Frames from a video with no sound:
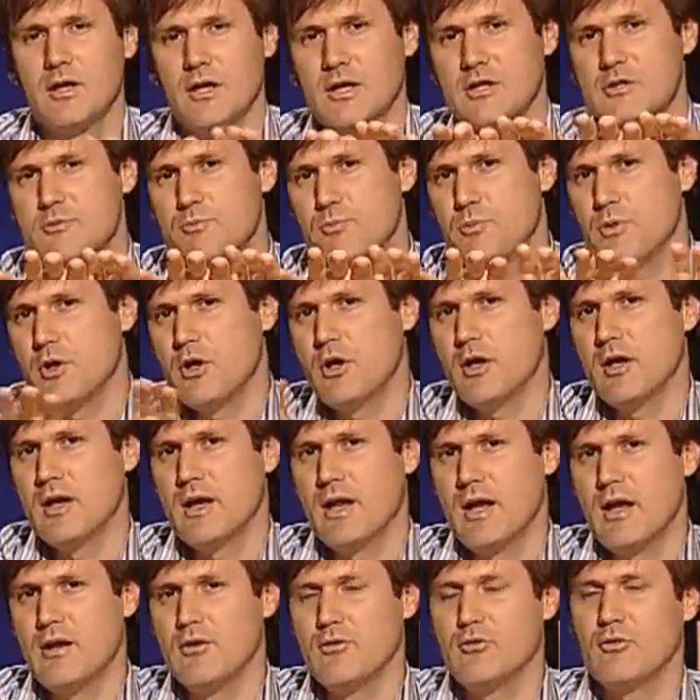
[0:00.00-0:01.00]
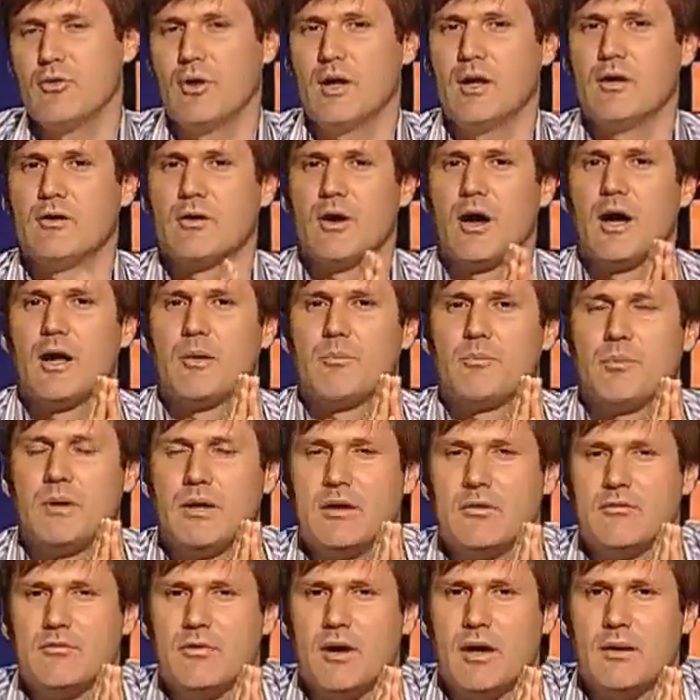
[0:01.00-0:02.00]
It's purely an end-to-end
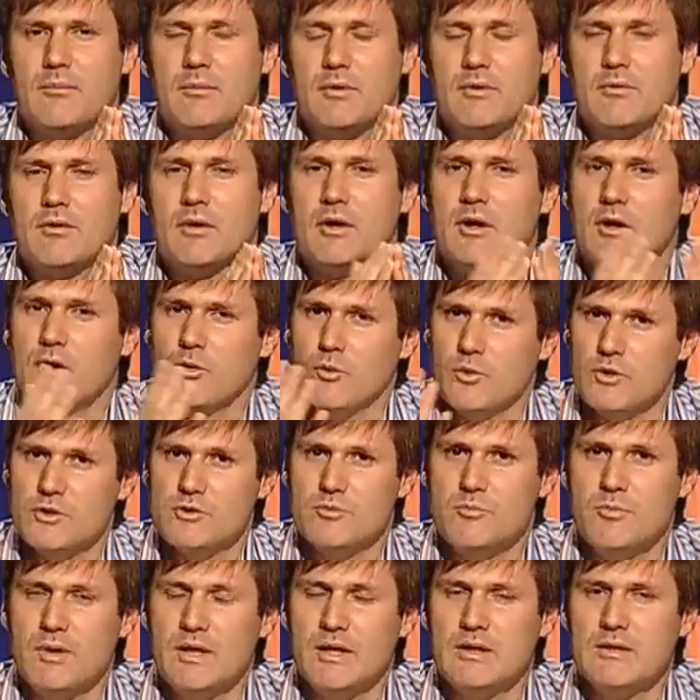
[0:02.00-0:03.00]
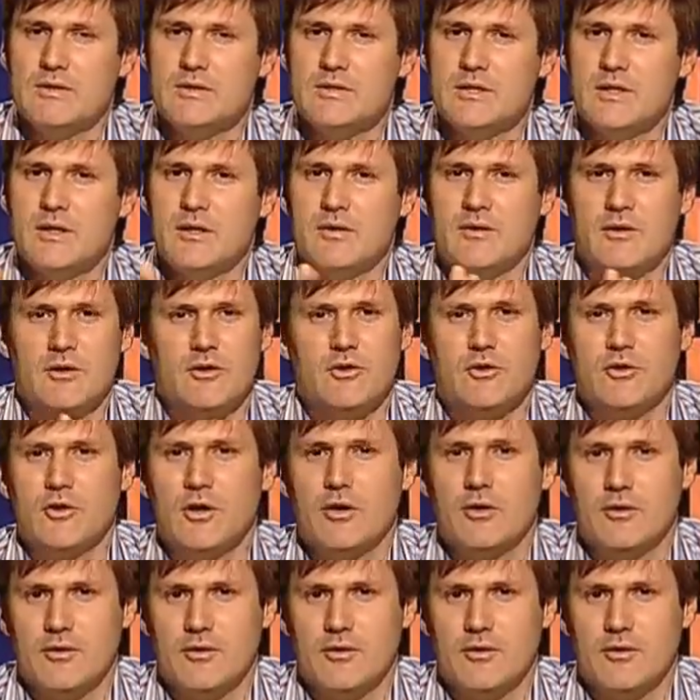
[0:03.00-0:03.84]
IP environment, which means that